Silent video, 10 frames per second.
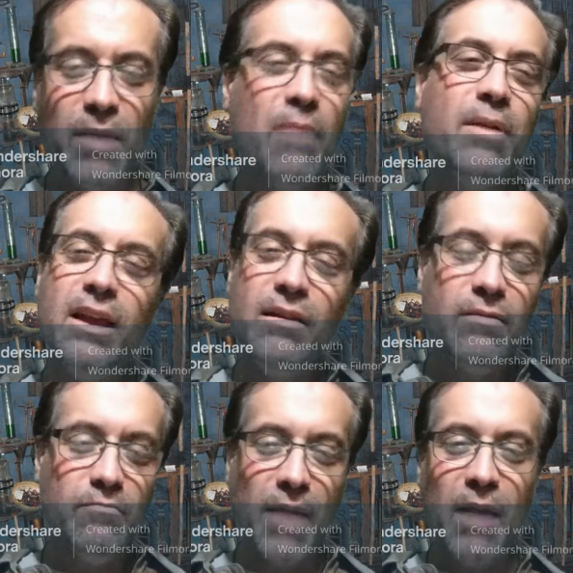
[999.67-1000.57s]

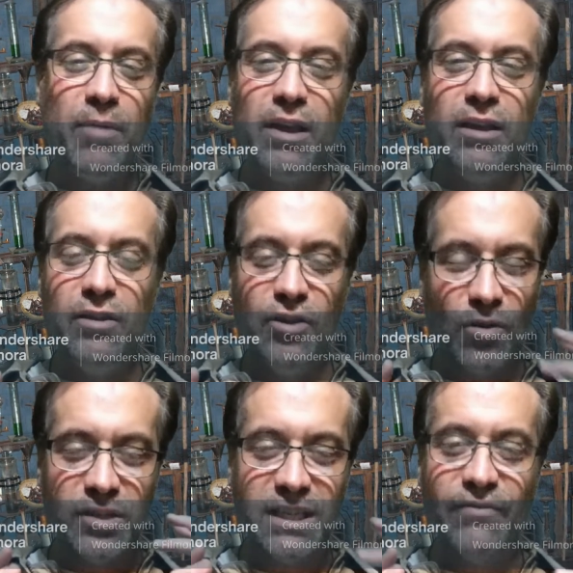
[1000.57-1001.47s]
maybe
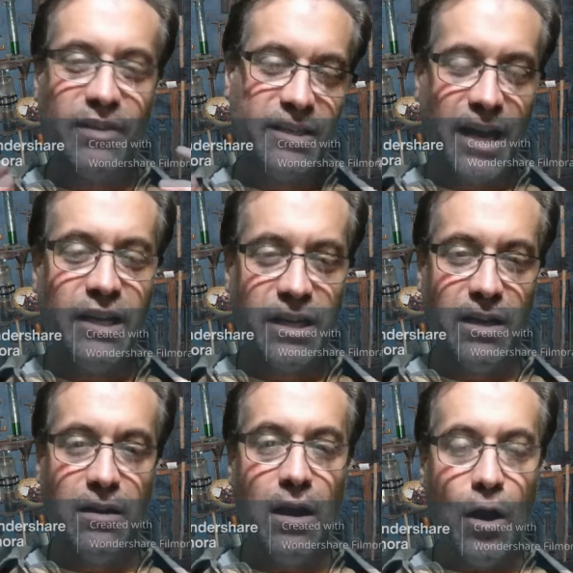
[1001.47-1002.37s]
your
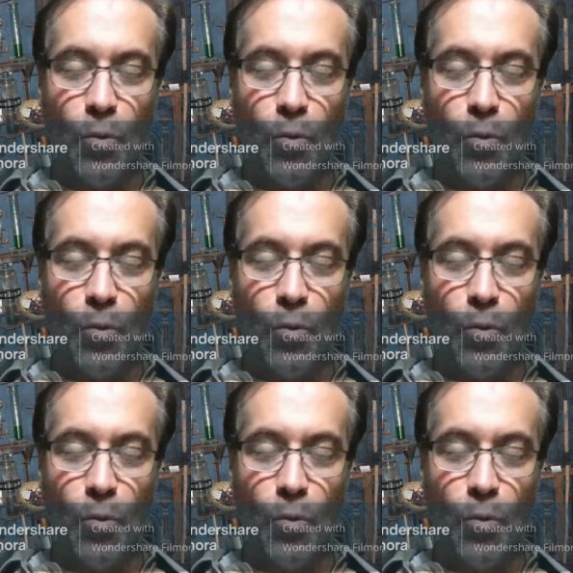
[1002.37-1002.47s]
civilization